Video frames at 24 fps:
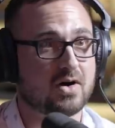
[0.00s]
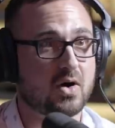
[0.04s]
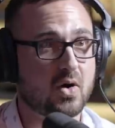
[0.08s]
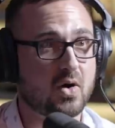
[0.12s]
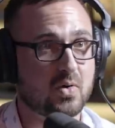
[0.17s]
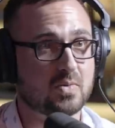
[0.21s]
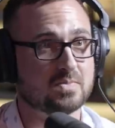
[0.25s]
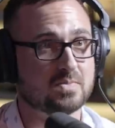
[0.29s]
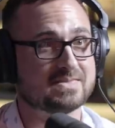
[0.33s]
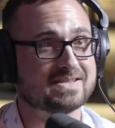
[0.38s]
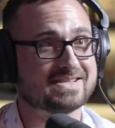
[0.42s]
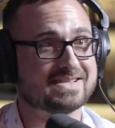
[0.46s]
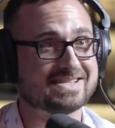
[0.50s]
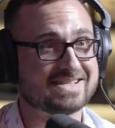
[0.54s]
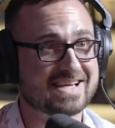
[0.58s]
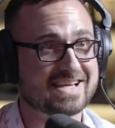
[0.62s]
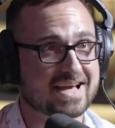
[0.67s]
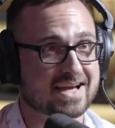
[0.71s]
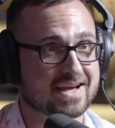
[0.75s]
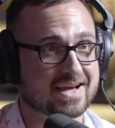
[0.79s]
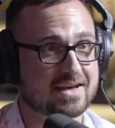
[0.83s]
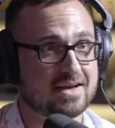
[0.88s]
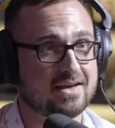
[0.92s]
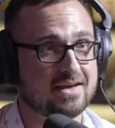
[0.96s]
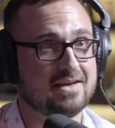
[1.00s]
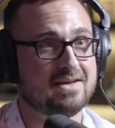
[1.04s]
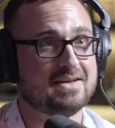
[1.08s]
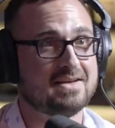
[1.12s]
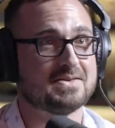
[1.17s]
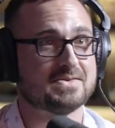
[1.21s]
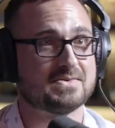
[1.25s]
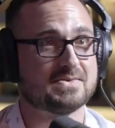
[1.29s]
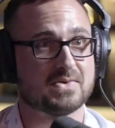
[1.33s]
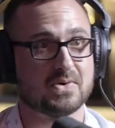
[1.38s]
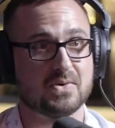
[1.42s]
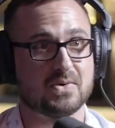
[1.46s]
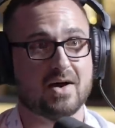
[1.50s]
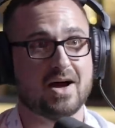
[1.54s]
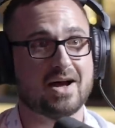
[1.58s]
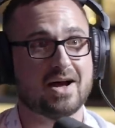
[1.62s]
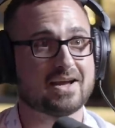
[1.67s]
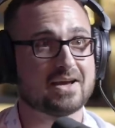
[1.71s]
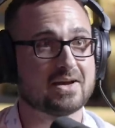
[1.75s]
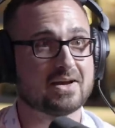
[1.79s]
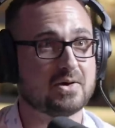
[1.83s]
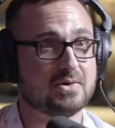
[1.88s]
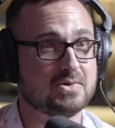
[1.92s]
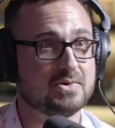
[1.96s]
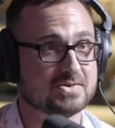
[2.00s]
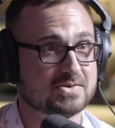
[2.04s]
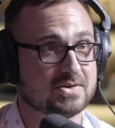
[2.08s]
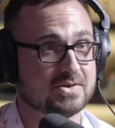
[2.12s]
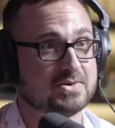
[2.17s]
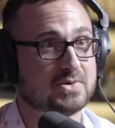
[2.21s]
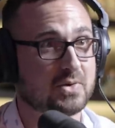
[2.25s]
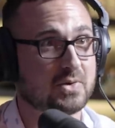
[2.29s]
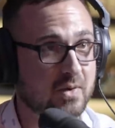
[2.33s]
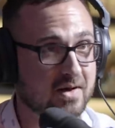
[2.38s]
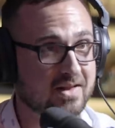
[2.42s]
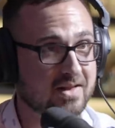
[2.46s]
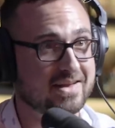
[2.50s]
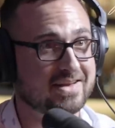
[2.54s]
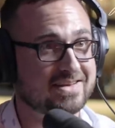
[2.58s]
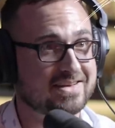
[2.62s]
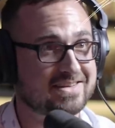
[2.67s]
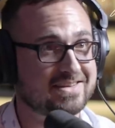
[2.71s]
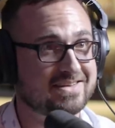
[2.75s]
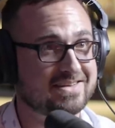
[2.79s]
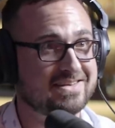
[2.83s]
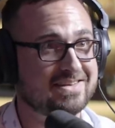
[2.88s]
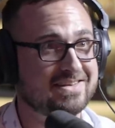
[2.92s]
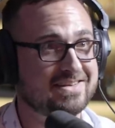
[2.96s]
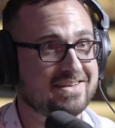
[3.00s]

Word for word: home sick so I could go use the toilet.